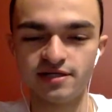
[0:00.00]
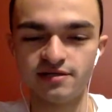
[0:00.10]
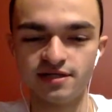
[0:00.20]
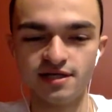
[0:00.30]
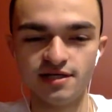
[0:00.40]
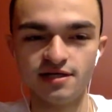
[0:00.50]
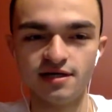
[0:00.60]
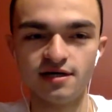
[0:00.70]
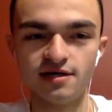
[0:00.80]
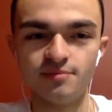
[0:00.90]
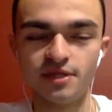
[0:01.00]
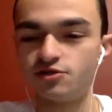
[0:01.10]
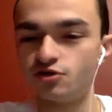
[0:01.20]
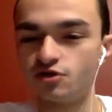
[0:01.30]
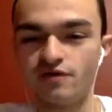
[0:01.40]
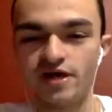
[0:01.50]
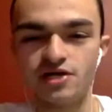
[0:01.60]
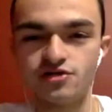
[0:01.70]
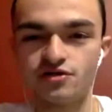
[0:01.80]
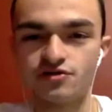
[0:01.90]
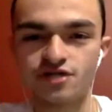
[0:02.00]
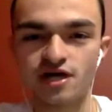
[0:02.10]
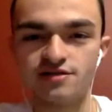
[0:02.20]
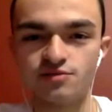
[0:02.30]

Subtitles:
And they took advantage of their size